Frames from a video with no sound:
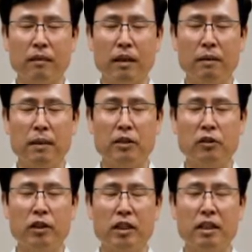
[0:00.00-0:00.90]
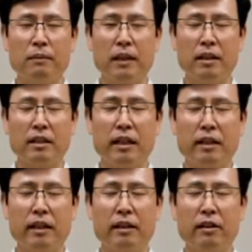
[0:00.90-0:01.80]
Imagine your stomach is getting
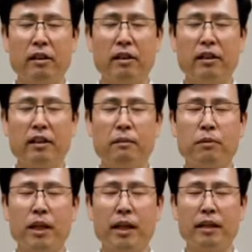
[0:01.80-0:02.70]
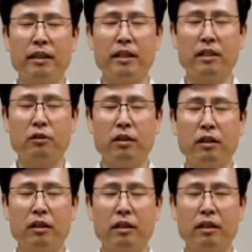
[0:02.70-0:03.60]
healthier, brighter, and
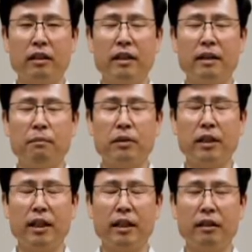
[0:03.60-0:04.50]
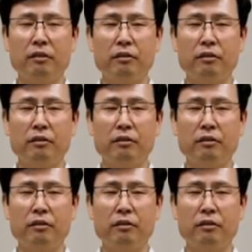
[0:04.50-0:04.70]
stronger, and breathe out.